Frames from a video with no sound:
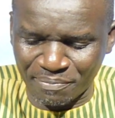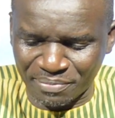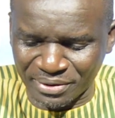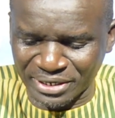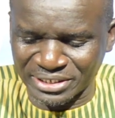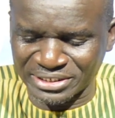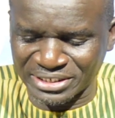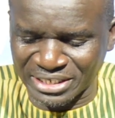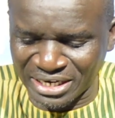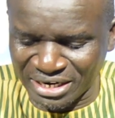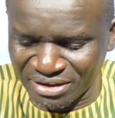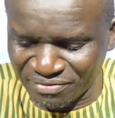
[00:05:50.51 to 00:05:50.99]

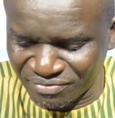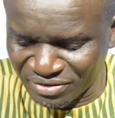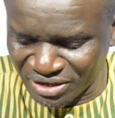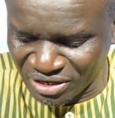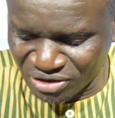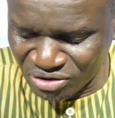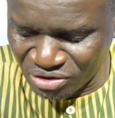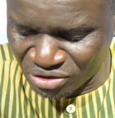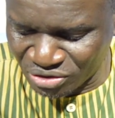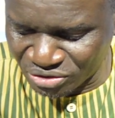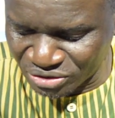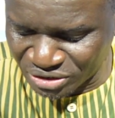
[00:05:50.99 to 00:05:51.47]
Praise the living
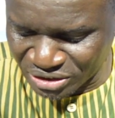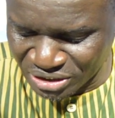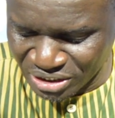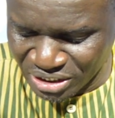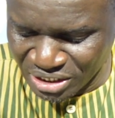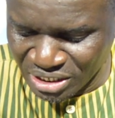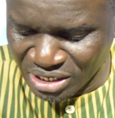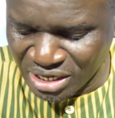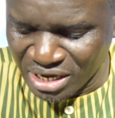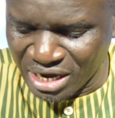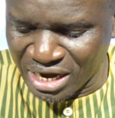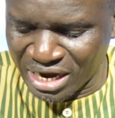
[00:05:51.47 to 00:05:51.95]
God.
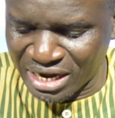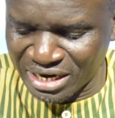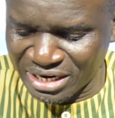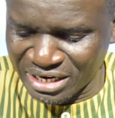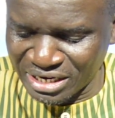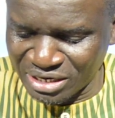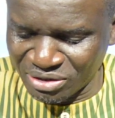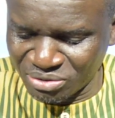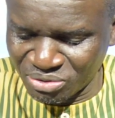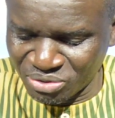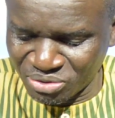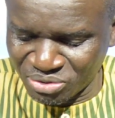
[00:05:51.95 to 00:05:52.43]
Amen.
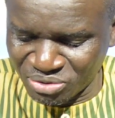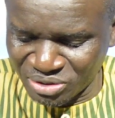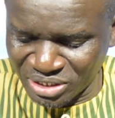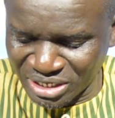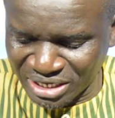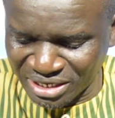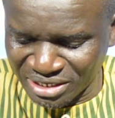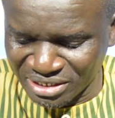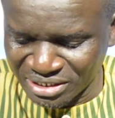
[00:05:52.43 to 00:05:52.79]
Hallelujah.